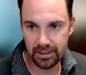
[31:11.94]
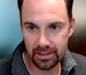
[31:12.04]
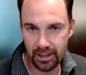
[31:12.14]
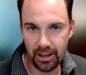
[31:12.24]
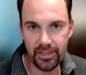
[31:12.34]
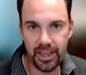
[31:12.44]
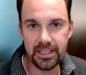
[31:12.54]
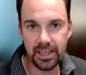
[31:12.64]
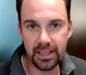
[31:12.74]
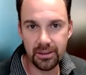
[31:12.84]

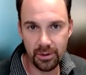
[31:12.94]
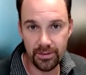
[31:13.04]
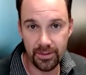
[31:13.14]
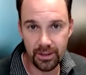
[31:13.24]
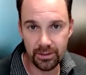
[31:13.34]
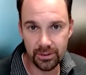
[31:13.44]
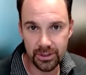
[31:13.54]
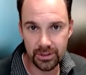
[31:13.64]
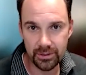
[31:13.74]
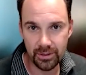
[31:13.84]
authentic
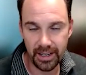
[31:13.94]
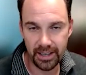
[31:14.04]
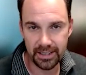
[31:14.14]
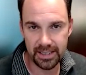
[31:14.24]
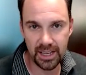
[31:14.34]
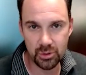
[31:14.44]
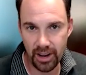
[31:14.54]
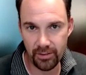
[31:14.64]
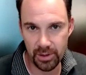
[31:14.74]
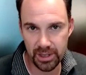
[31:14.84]
reviews, right? Because that's what
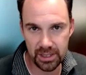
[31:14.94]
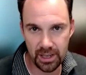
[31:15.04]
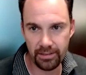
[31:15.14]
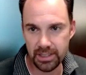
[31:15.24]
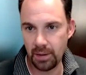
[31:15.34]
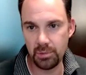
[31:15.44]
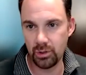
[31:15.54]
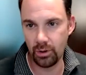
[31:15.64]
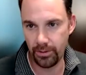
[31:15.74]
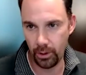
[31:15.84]
every time you
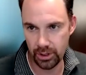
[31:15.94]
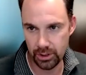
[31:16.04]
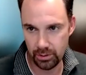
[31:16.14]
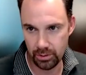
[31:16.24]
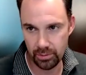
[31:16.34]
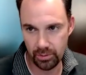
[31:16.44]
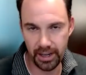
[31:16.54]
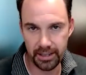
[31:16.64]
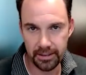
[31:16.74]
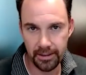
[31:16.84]
do a focus group,
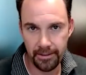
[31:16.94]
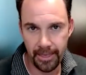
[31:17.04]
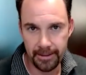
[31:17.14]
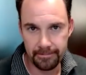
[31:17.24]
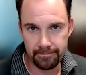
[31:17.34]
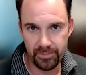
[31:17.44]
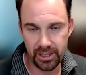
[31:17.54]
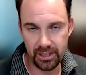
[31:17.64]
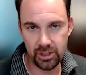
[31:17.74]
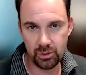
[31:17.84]
right?
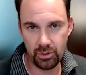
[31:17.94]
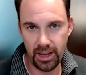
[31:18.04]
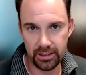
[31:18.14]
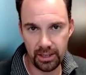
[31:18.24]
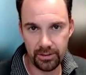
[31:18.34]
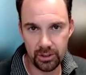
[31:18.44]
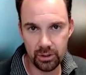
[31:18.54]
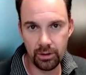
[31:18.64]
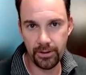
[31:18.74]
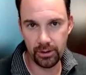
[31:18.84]
This is the reality. If you
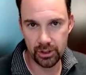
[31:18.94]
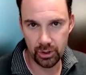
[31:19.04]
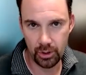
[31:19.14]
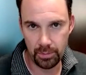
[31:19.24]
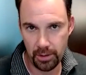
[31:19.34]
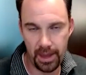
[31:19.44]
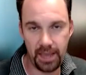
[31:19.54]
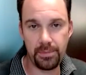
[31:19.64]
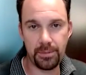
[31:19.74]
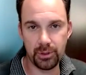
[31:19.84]
do a focus group and you
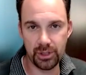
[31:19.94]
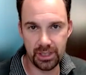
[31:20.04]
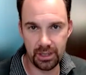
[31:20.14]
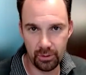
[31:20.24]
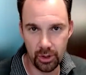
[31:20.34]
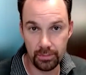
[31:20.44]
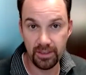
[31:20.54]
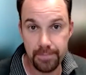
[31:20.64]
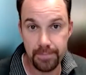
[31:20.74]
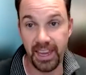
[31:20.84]
pay people to sit in a room,
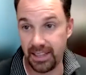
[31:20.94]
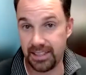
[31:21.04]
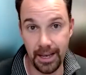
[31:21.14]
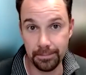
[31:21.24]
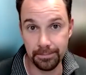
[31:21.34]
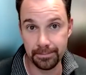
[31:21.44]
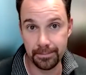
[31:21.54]
you've paid them.